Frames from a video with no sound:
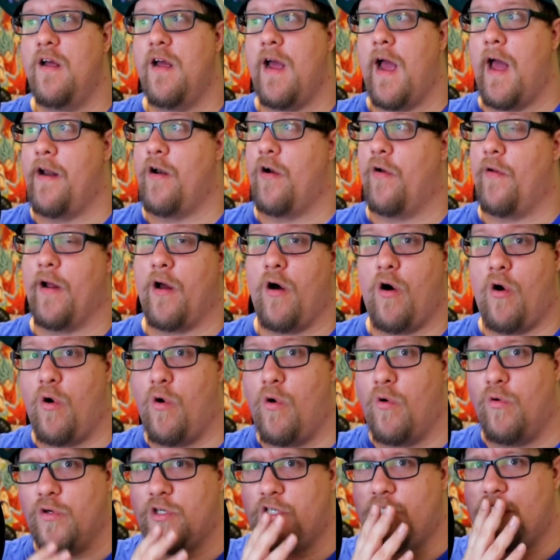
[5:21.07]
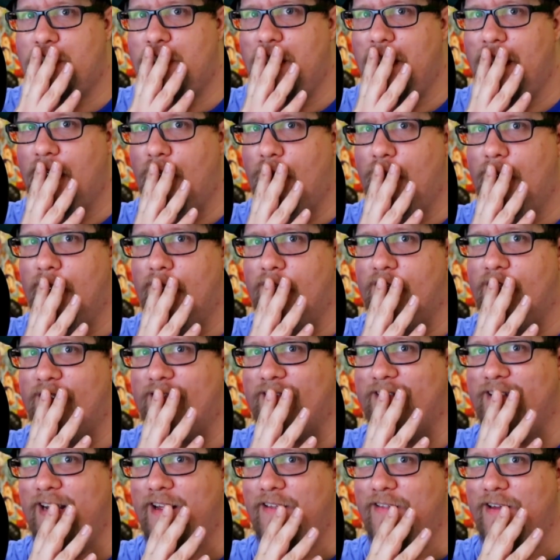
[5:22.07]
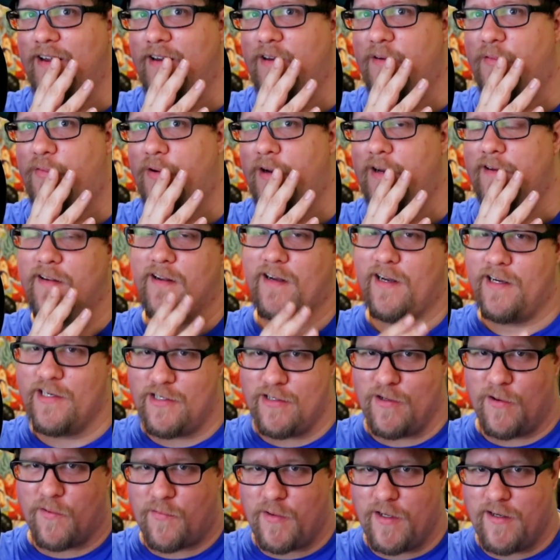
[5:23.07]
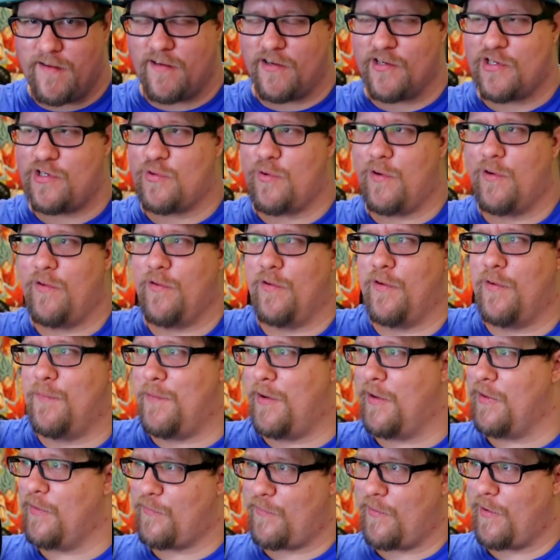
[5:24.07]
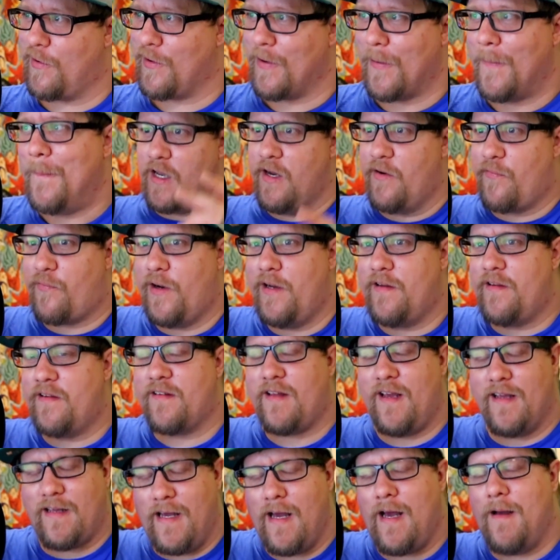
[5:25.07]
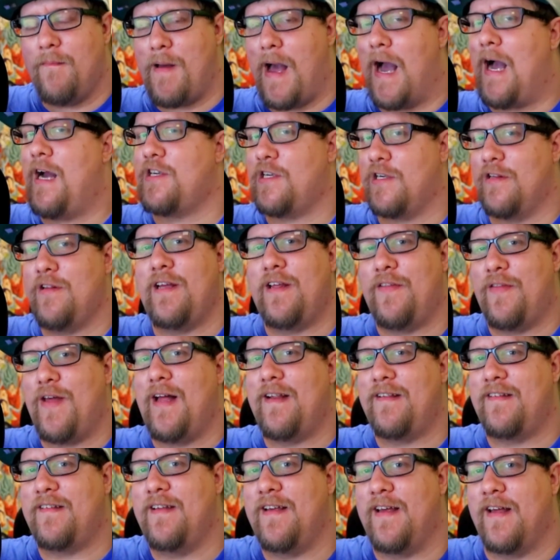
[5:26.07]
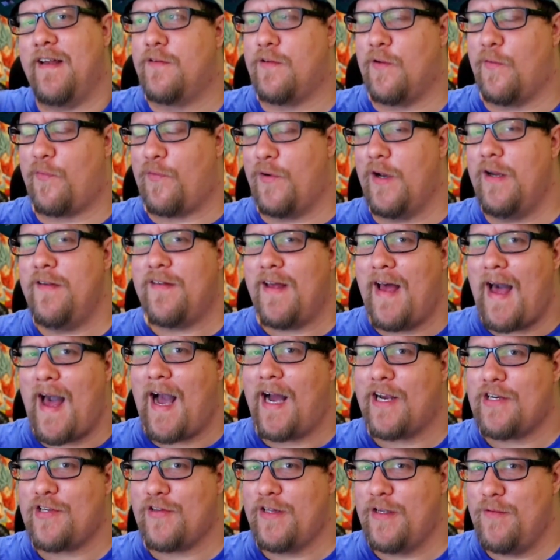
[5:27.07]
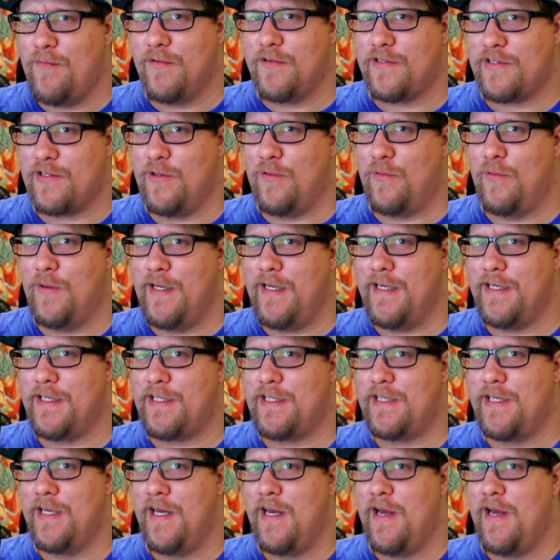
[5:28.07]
And they're like, oh shit, you didn't just say that to Frieza because you know Frieza's a short little motherfucker. And Frieza's like, yeah, actually that's it. So Frieza actually wants to wish